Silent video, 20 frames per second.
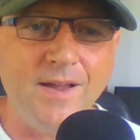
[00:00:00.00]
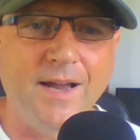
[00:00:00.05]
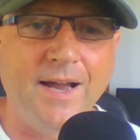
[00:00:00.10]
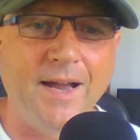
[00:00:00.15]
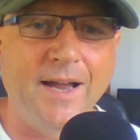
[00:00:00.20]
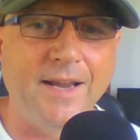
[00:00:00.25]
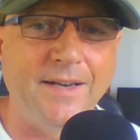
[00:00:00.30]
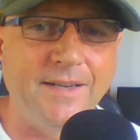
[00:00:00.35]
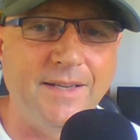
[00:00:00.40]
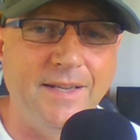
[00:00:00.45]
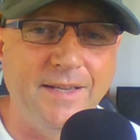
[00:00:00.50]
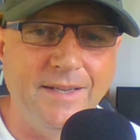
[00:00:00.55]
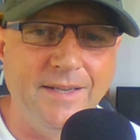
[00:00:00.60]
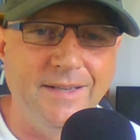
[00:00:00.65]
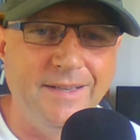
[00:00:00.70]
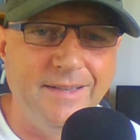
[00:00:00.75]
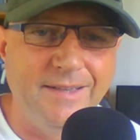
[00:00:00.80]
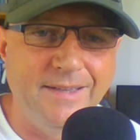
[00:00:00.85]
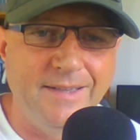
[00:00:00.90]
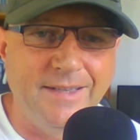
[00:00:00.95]
and
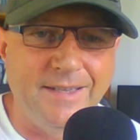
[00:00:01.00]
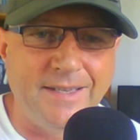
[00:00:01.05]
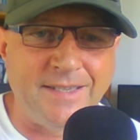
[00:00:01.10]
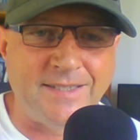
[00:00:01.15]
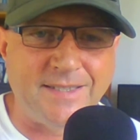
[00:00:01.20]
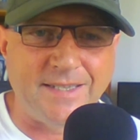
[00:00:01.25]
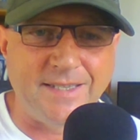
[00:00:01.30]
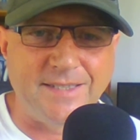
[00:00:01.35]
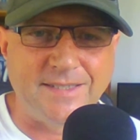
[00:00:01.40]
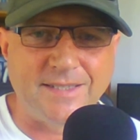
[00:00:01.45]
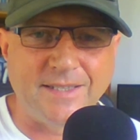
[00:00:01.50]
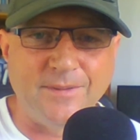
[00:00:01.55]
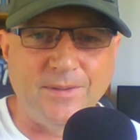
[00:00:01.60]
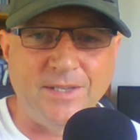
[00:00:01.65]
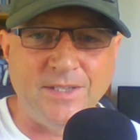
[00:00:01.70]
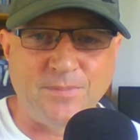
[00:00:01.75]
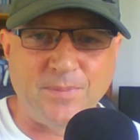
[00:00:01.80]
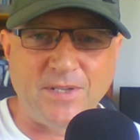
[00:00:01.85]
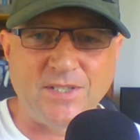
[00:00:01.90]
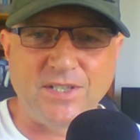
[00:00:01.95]
he says that
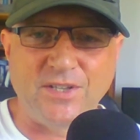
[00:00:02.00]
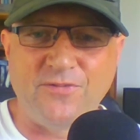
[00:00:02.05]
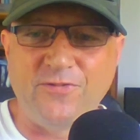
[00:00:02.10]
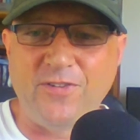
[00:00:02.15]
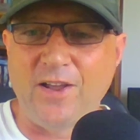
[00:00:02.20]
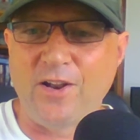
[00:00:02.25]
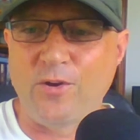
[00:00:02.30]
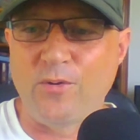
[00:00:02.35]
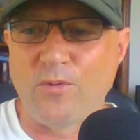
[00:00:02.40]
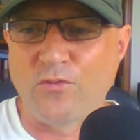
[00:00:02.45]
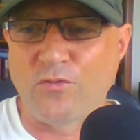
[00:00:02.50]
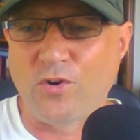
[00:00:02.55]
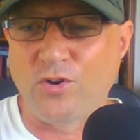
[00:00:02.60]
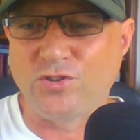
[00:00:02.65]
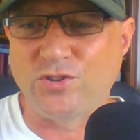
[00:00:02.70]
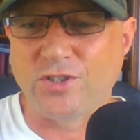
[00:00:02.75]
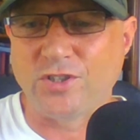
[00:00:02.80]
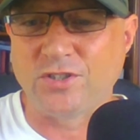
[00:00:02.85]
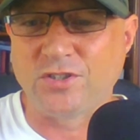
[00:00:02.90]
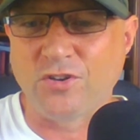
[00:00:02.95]
he's basically fell out with
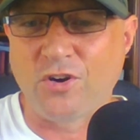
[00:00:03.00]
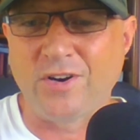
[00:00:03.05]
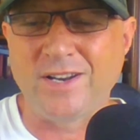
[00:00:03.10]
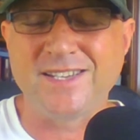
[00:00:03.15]
Rodgers.